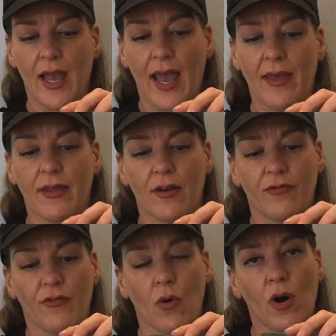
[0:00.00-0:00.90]
and then a
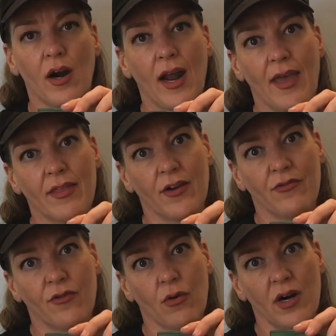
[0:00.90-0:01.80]
4, and then a
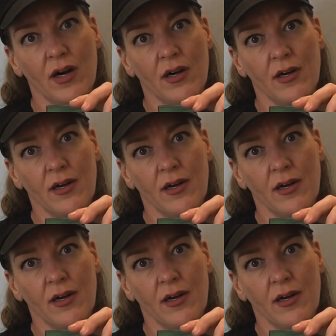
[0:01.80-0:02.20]
4.